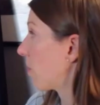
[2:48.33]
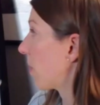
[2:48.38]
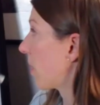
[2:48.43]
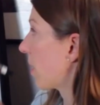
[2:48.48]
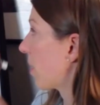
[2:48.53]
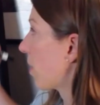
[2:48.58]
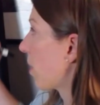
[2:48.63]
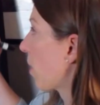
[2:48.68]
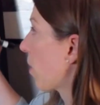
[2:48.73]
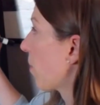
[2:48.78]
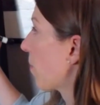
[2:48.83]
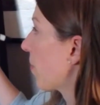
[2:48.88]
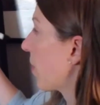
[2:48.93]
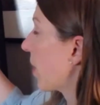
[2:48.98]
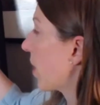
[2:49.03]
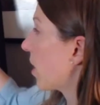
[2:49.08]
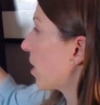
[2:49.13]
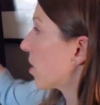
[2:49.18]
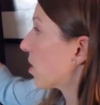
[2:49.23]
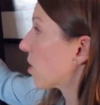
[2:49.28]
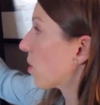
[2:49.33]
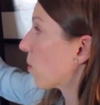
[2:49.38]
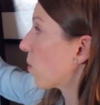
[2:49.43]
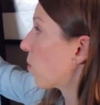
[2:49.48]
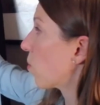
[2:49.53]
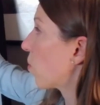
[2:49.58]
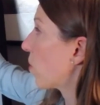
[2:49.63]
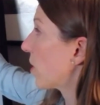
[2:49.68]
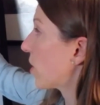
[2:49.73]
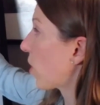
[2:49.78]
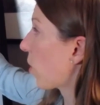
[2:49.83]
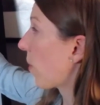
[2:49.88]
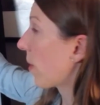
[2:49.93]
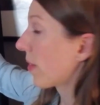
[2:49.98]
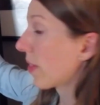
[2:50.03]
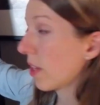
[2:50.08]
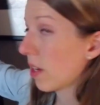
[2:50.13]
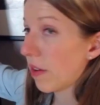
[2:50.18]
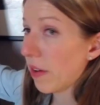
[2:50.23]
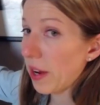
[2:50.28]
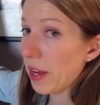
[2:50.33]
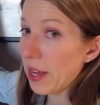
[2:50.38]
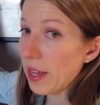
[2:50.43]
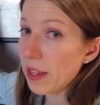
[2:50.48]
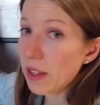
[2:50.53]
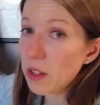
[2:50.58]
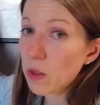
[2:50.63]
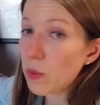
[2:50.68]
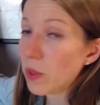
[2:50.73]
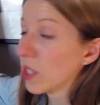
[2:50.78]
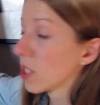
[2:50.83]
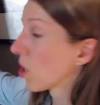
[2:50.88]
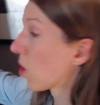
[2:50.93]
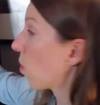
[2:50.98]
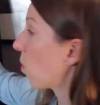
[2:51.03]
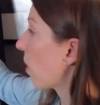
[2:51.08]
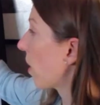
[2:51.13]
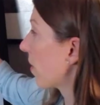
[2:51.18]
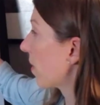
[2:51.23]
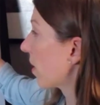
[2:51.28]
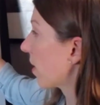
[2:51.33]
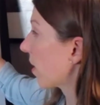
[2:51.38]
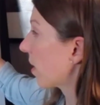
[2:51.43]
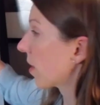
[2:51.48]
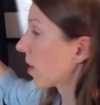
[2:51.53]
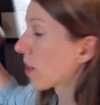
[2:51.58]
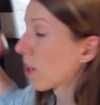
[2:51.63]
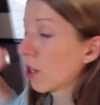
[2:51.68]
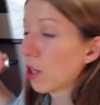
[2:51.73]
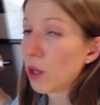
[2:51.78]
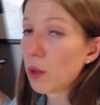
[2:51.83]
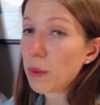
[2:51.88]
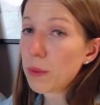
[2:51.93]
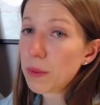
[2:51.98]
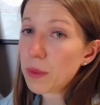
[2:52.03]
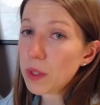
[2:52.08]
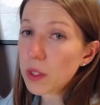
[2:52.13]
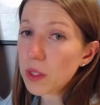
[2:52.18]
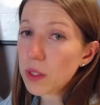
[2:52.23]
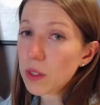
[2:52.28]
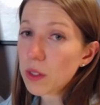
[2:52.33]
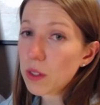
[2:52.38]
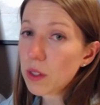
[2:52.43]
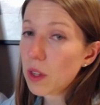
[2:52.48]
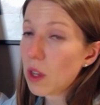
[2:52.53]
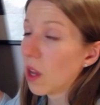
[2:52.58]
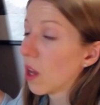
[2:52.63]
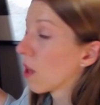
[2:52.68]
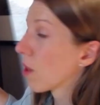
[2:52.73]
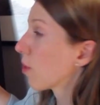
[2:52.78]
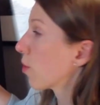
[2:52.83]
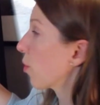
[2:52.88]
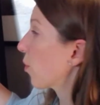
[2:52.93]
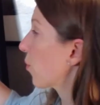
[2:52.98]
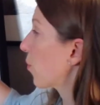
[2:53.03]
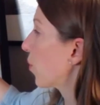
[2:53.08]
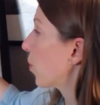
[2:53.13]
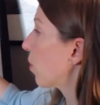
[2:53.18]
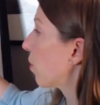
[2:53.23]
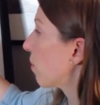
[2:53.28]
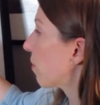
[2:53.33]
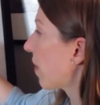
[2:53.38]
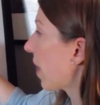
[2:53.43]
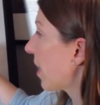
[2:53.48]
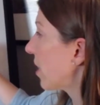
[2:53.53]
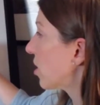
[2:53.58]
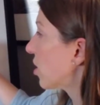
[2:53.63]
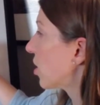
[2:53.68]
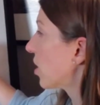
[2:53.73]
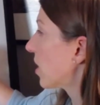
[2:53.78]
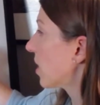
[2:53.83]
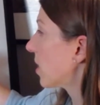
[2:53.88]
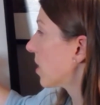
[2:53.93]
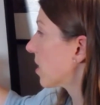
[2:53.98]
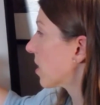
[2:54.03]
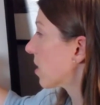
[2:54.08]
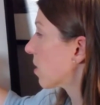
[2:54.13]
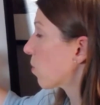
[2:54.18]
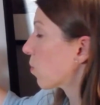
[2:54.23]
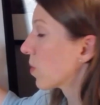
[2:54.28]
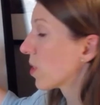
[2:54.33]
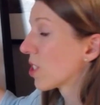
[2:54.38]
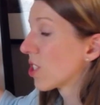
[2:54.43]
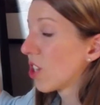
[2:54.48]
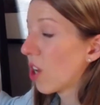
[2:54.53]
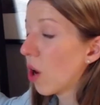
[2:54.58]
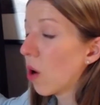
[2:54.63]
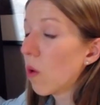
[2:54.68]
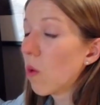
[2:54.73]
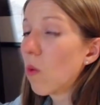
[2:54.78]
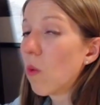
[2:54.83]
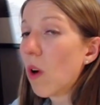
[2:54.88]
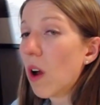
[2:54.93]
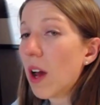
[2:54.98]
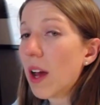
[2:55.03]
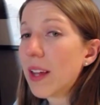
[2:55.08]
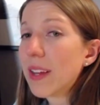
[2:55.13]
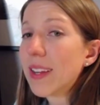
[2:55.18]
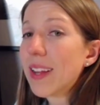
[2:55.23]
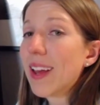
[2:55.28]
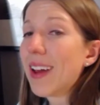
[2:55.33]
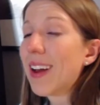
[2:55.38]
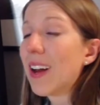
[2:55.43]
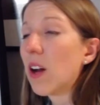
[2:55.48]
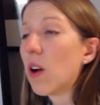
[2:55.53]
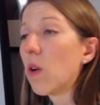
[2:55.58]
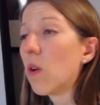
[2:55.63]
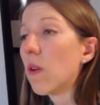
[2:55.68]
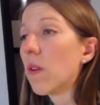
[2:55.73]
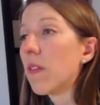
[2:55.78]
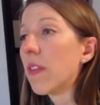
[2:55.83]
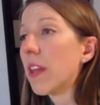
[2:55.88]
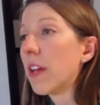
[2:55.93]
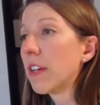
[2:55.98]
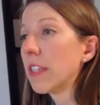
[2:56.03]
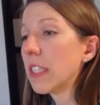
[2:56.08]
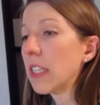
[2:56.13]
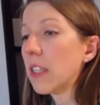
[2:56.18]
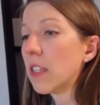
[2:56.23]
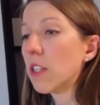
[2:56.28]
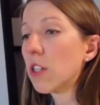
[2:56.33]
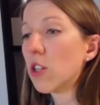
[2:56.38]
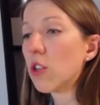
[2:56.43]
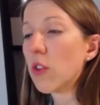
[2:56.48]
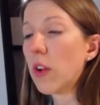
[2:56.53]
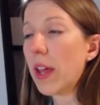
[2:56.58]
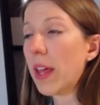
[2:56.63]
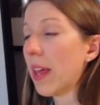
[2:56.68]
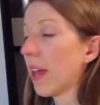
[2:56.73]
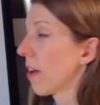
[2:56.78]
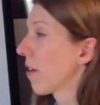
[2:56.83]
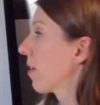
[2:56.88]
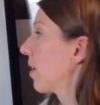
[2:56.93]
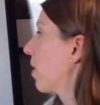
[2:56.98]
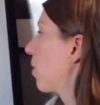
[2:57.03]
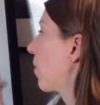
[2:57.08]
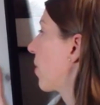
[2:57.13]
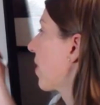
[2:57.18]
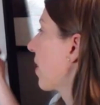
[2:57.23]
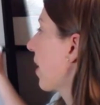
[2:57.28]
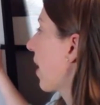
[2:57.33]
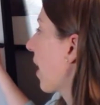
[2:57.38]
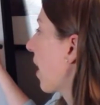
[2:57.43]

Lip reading: want to know. So we don't want the grains, we don't want the legumes. The root veggies, we don't want. Now, there's a little gray area with